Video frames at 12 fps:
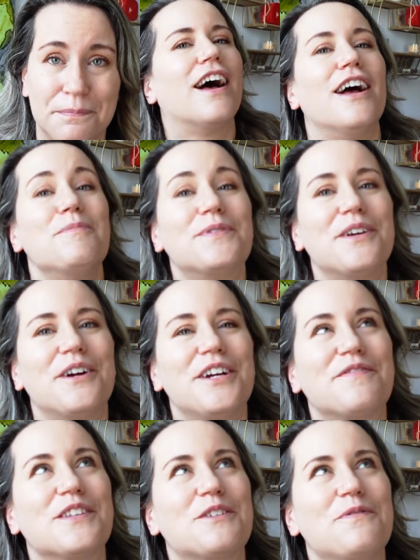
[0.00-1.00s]
I'm sorry
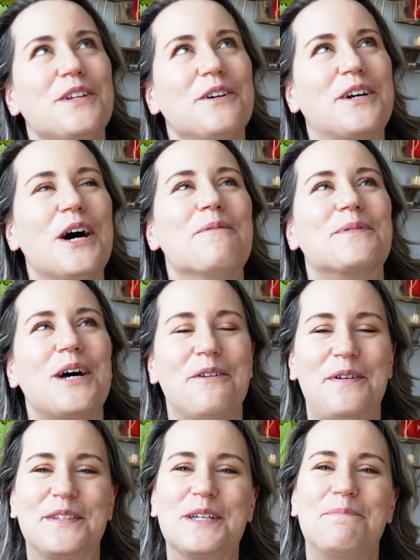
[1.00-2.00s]
if this video comes
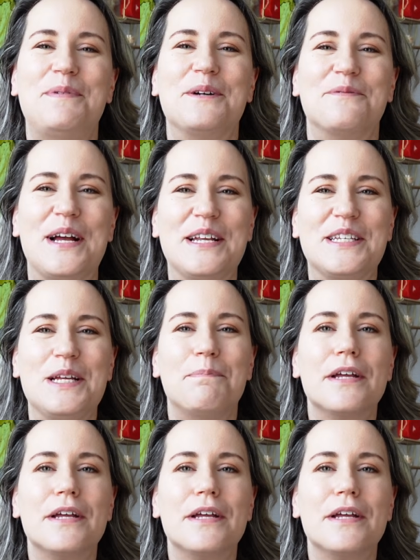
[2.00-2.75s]
off as a bit ranty,